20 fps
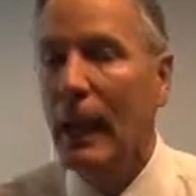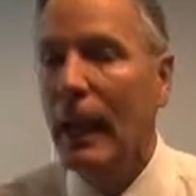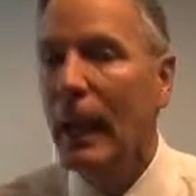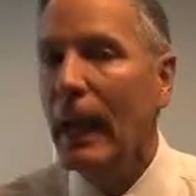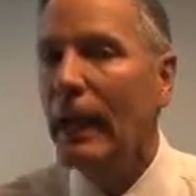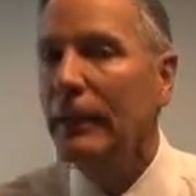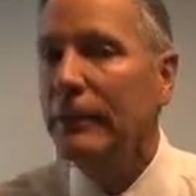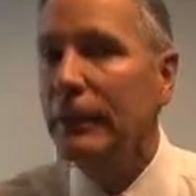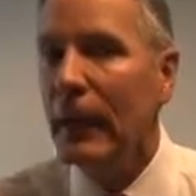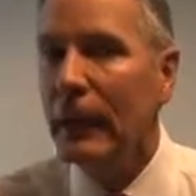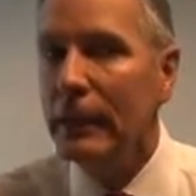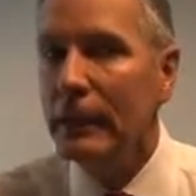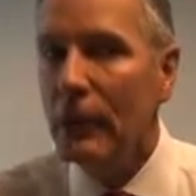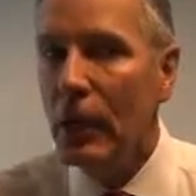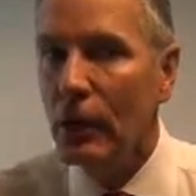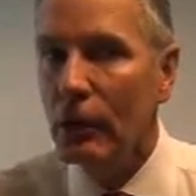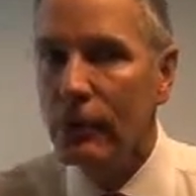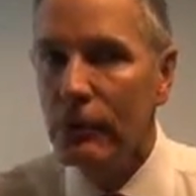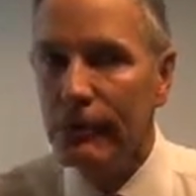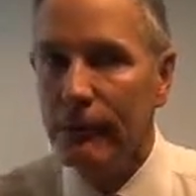And they
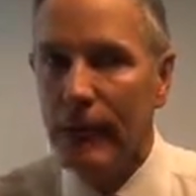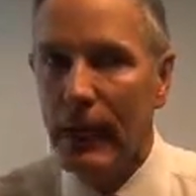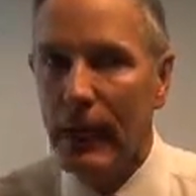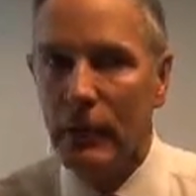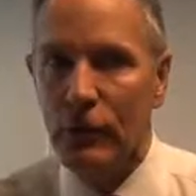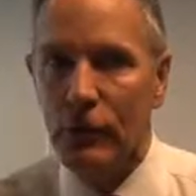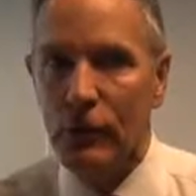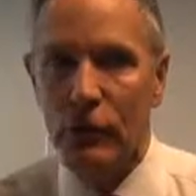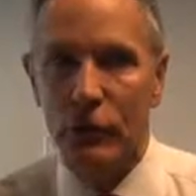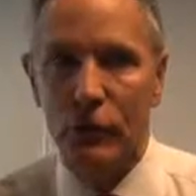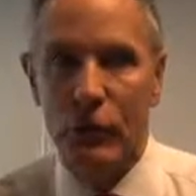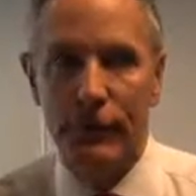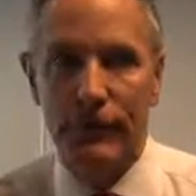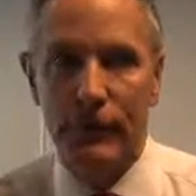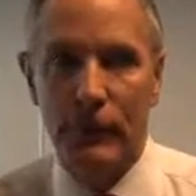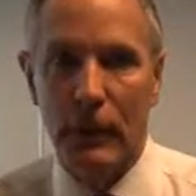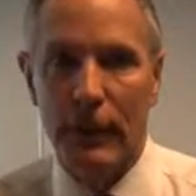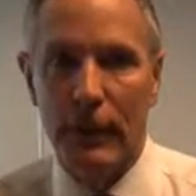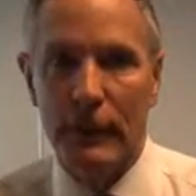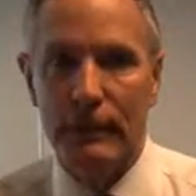know the value of
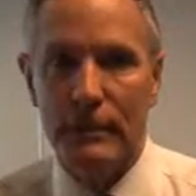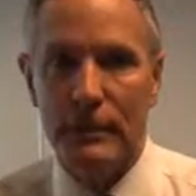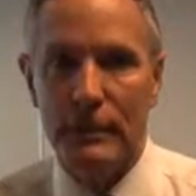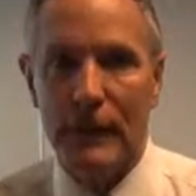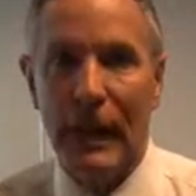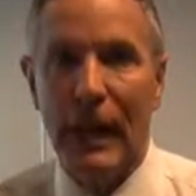claims.